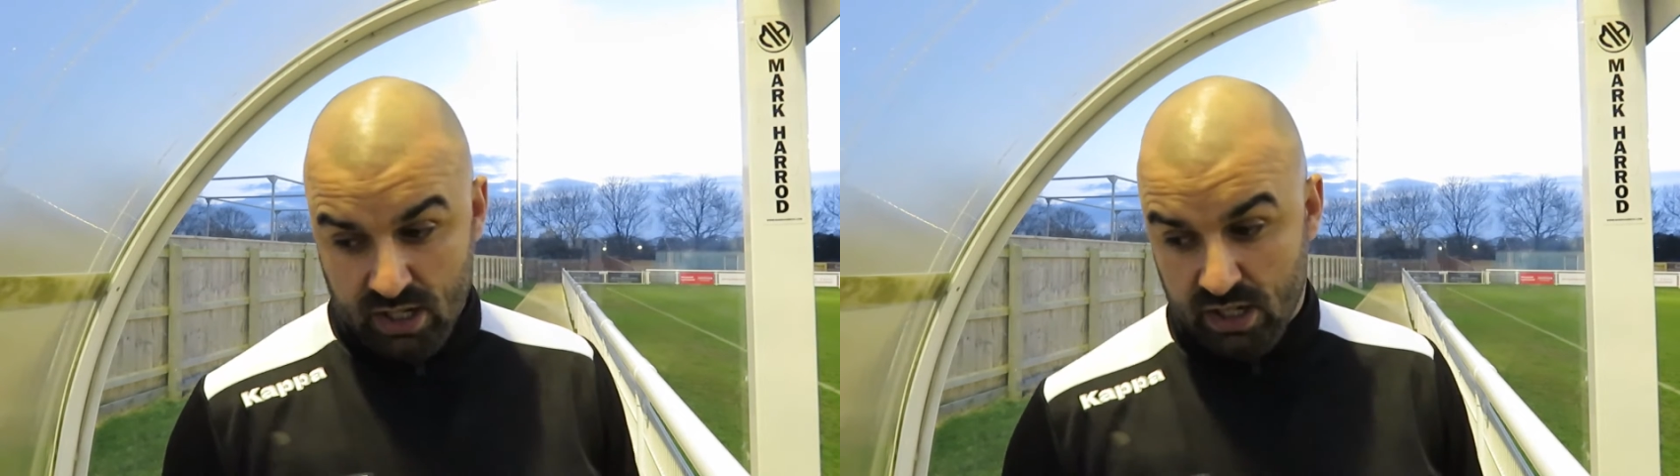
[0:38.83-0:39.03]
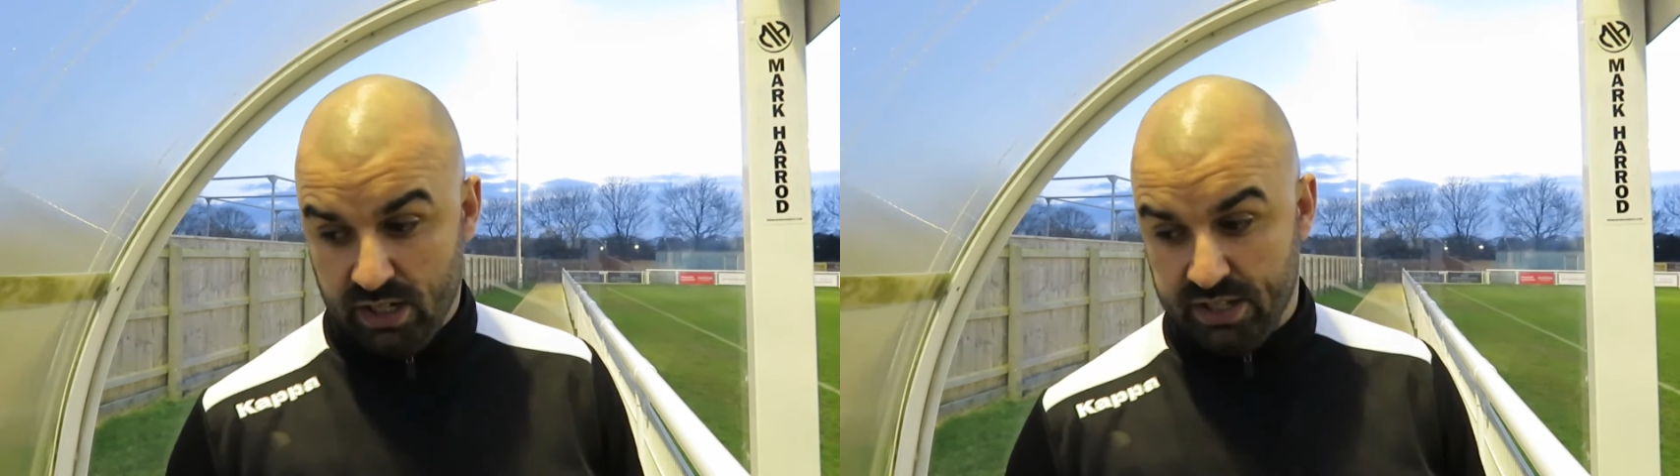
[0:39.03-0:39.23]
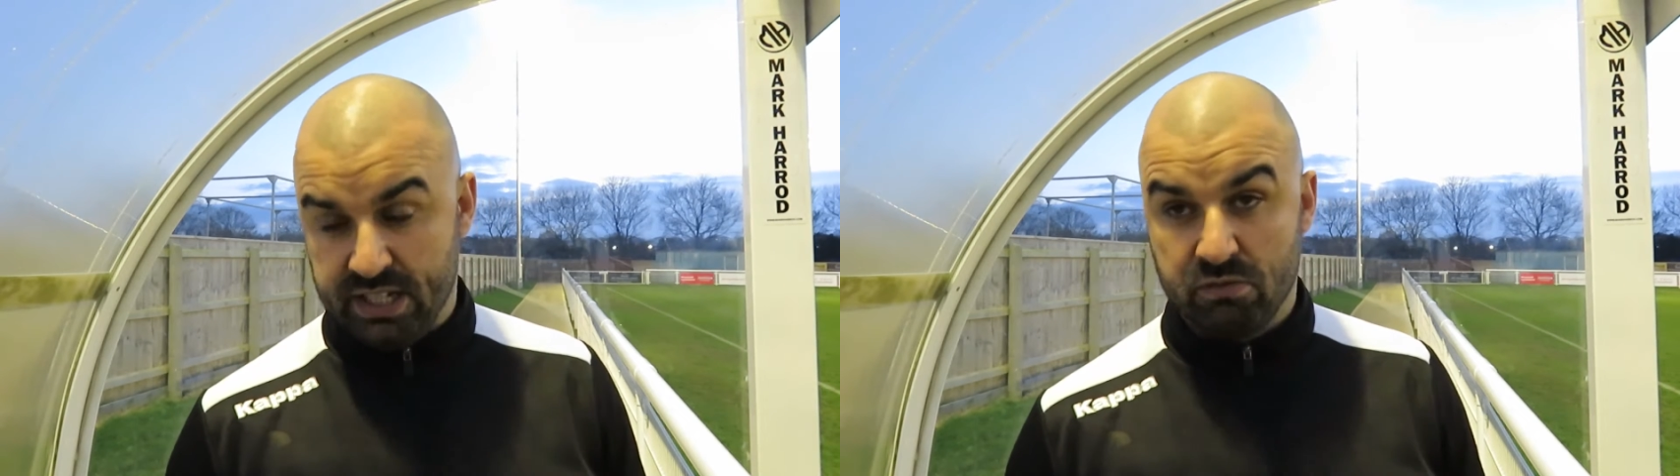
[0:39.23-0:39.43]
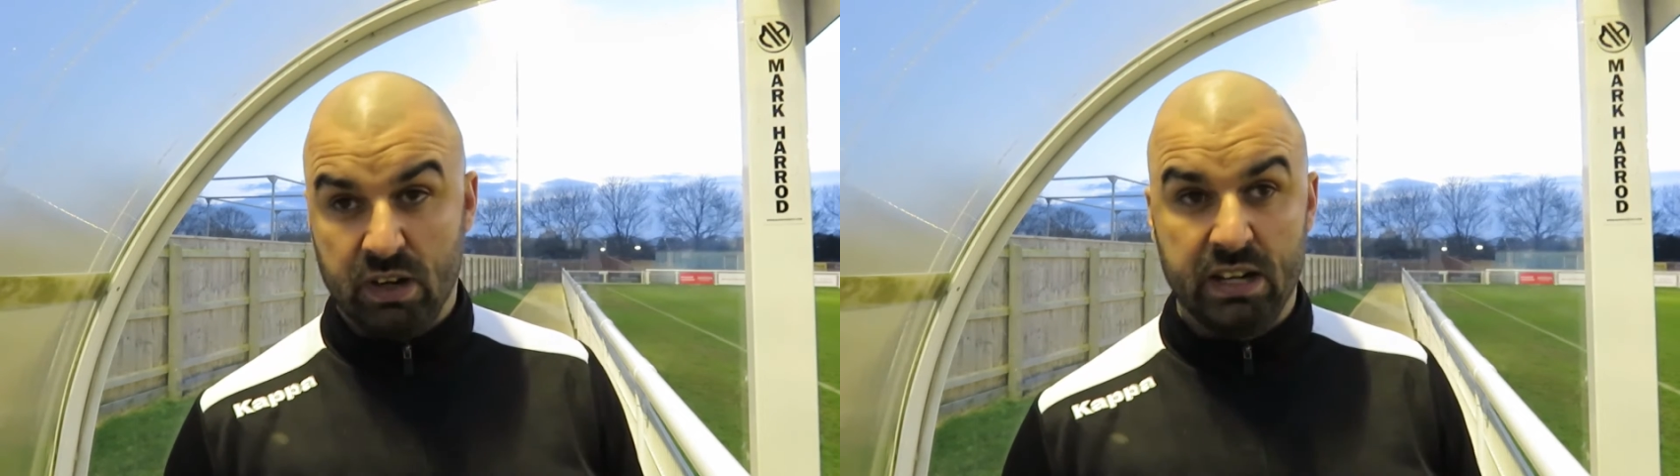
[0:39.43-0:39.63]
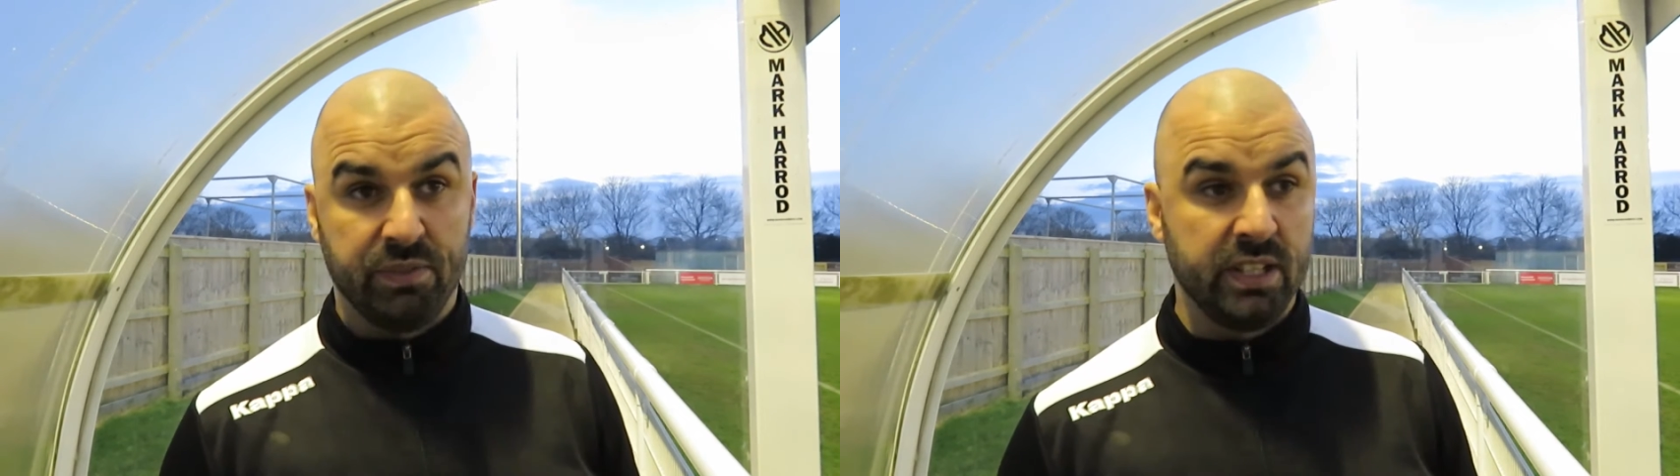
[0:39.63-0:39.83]
and I think
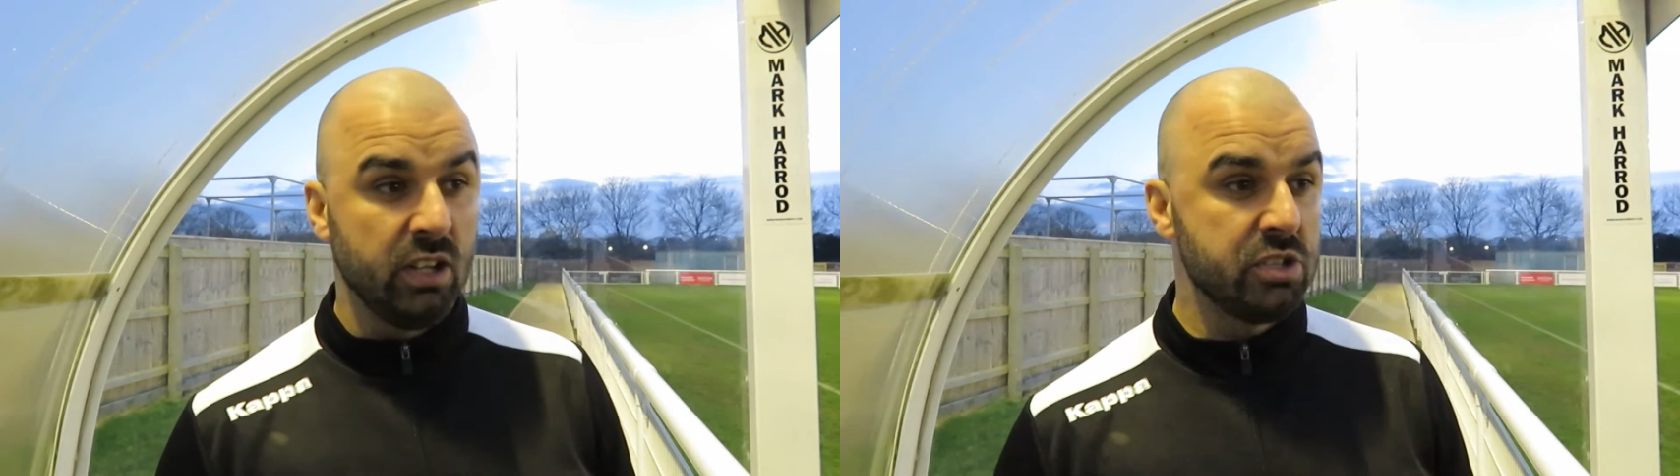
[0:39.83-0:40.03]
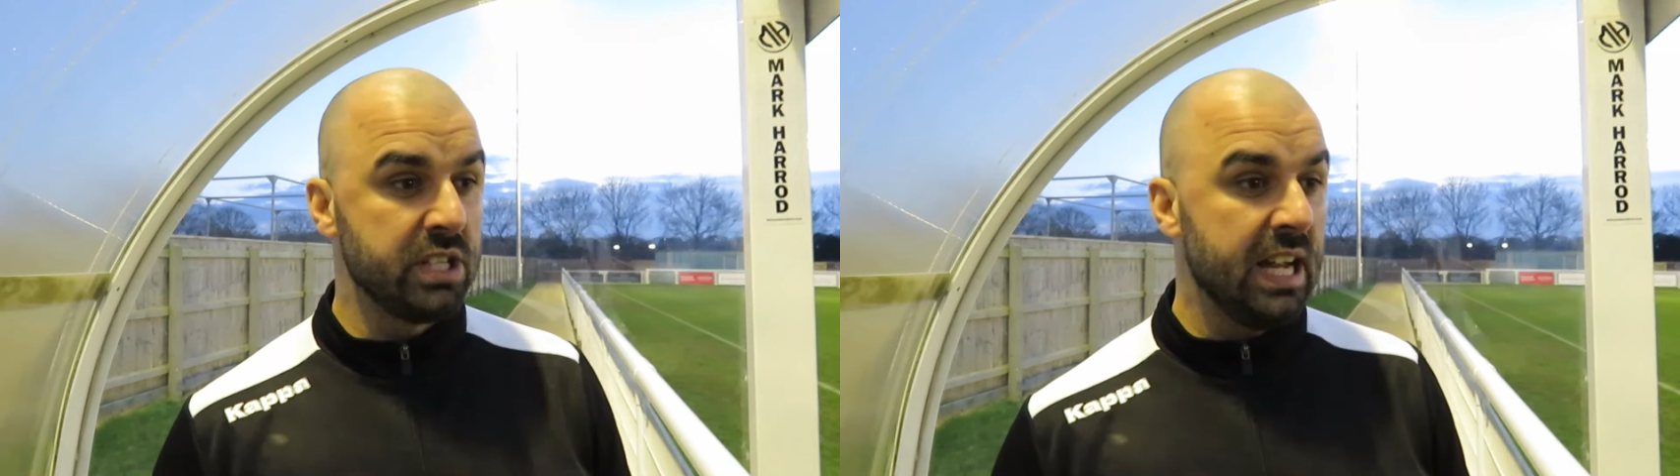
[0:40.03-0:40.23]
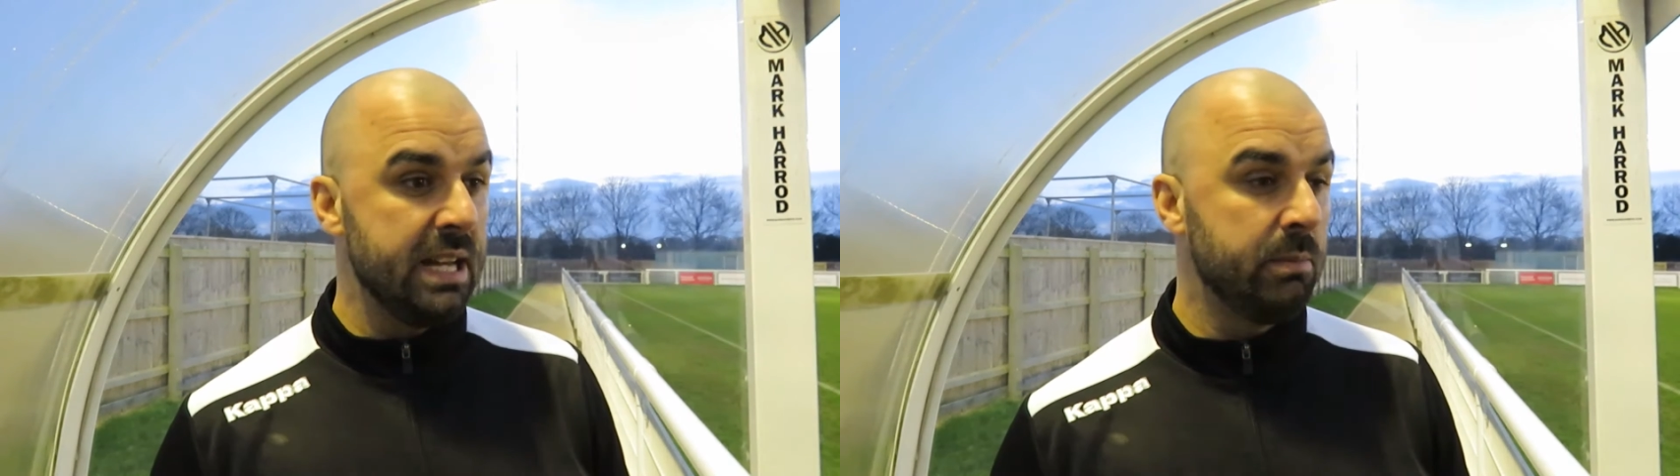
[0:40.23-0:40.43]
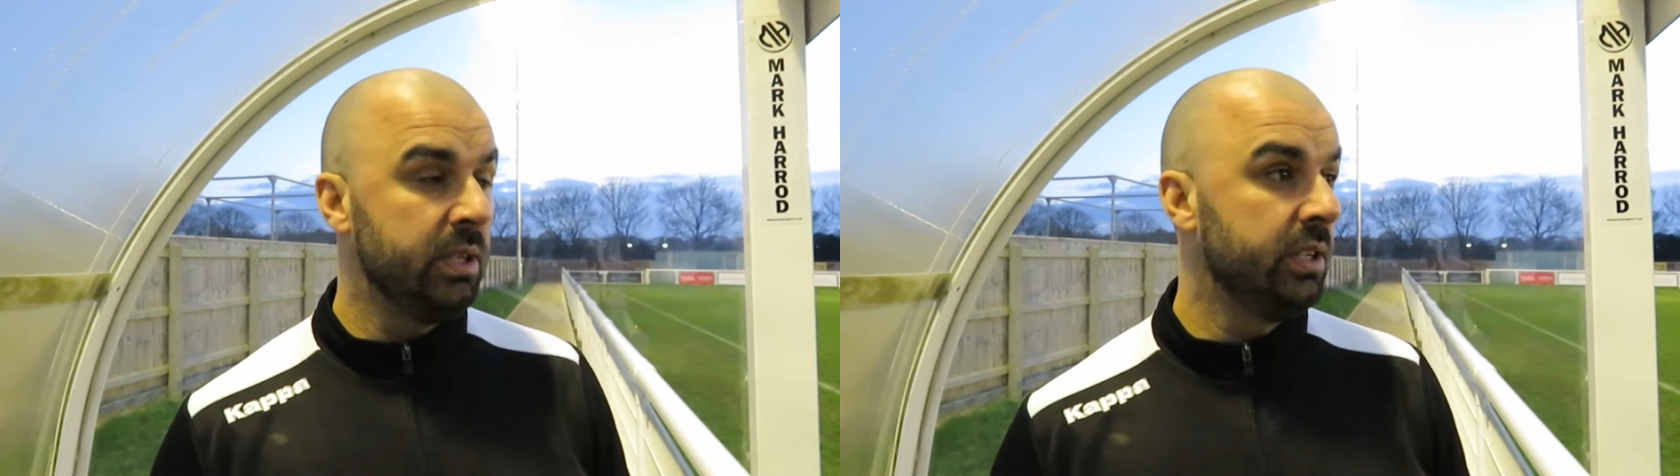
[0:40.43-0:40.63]
rightfully lost the game,